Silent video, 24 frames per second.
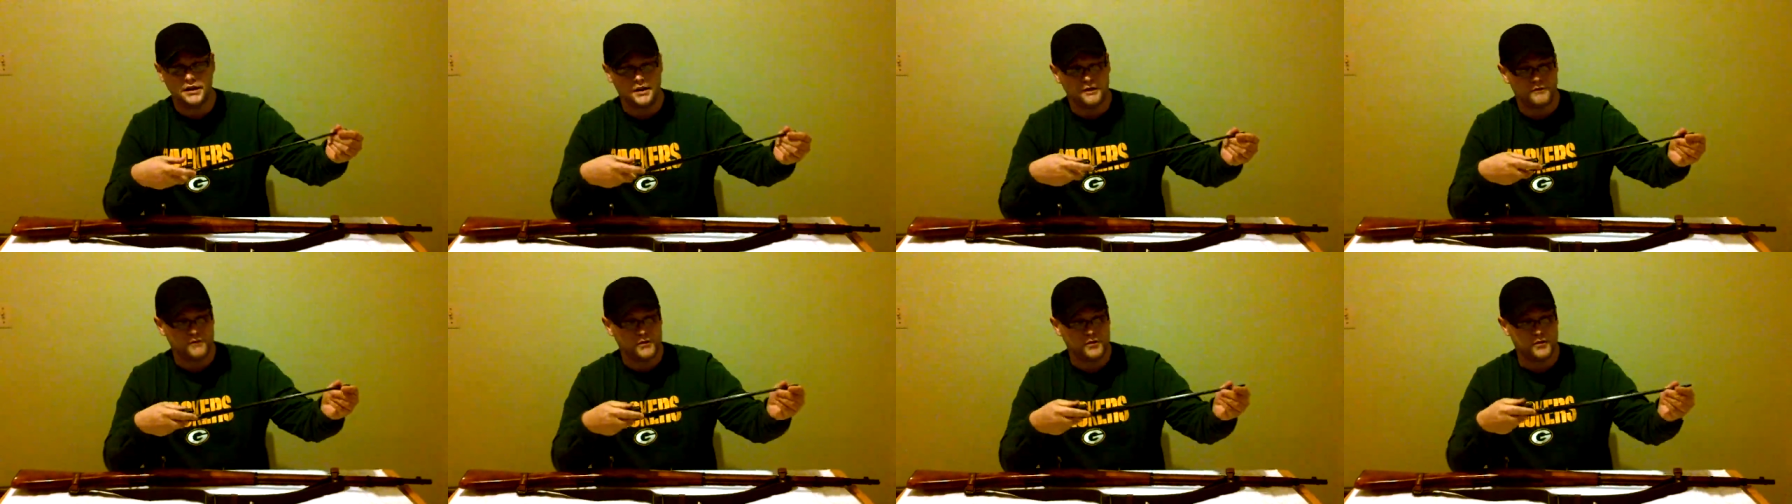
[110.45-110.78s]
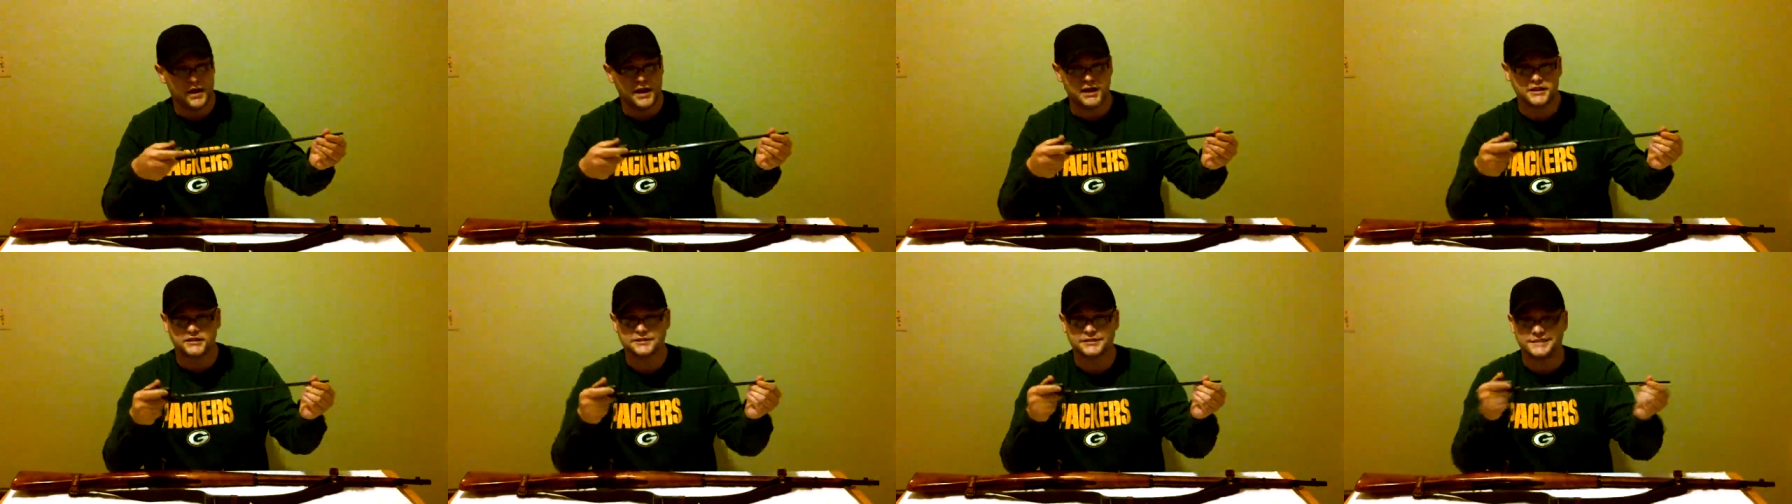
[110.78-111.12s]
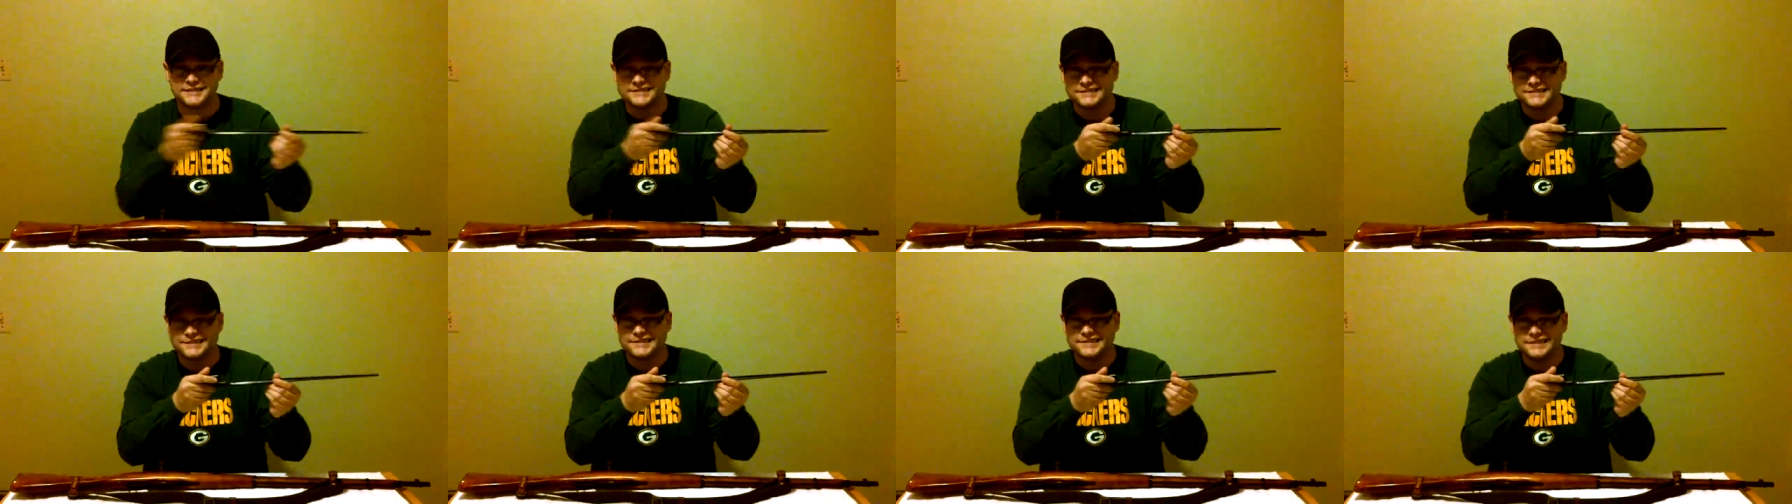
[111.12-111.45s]
If you
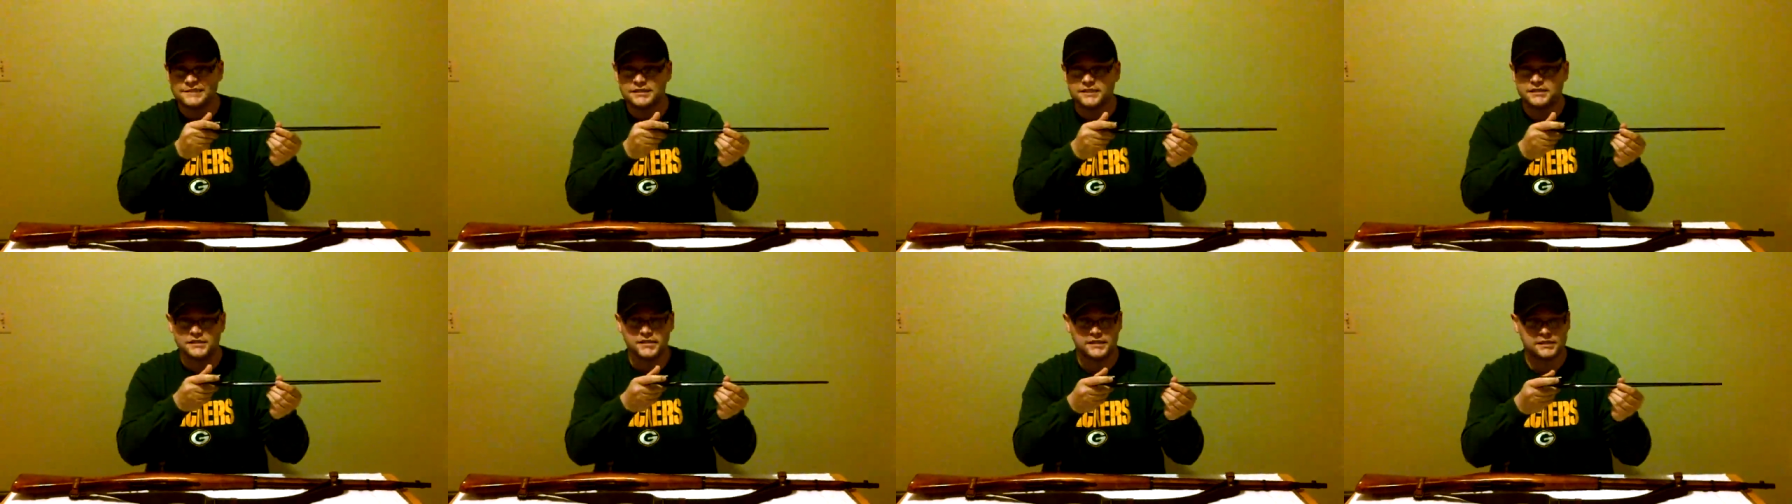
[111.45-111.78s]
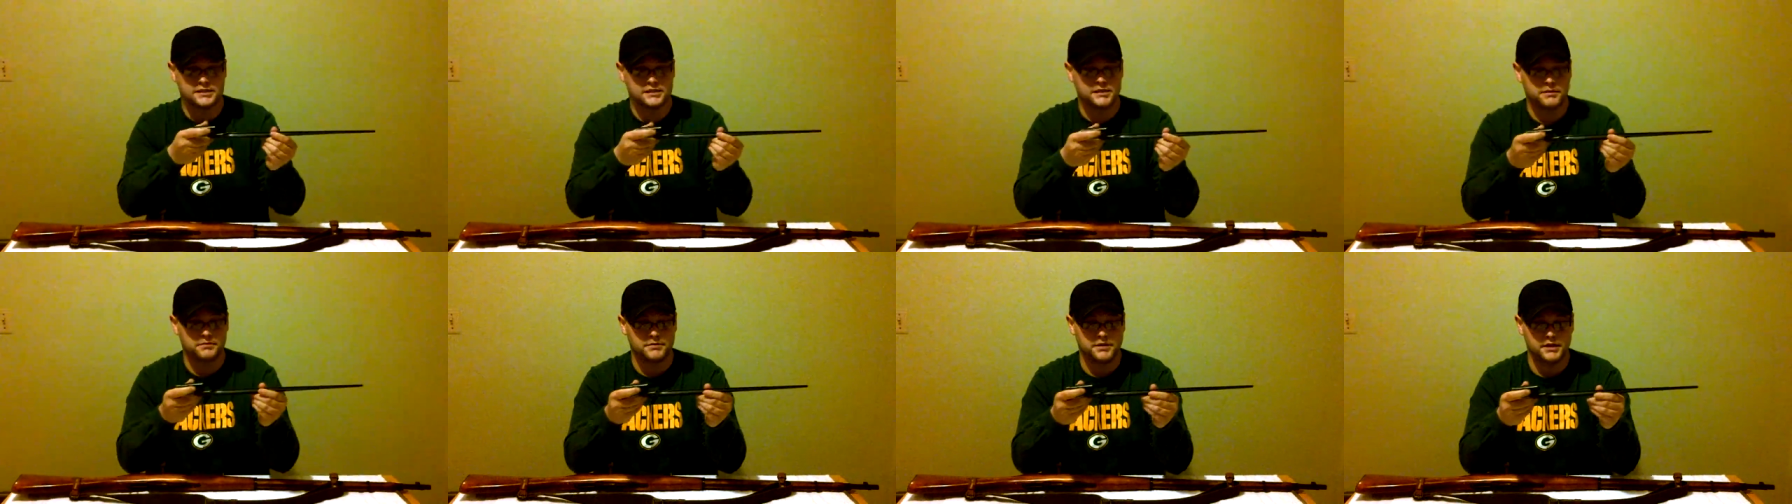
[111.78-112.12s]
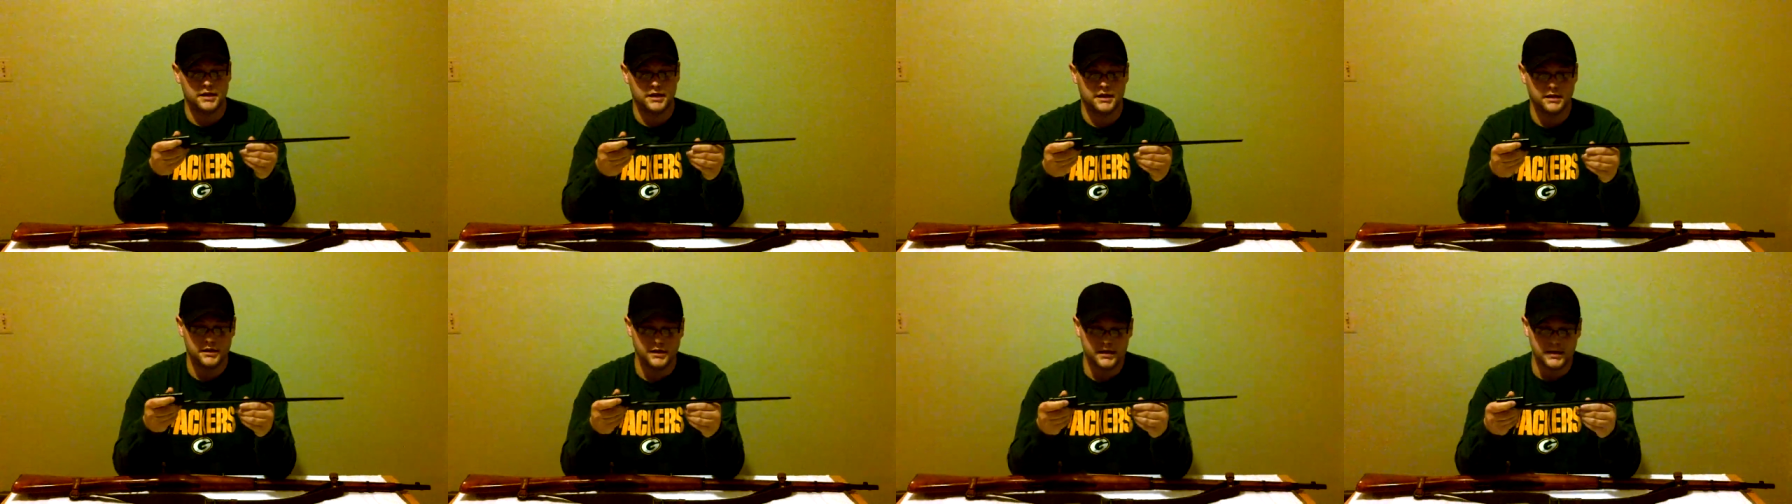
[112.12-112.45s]
actually stick something into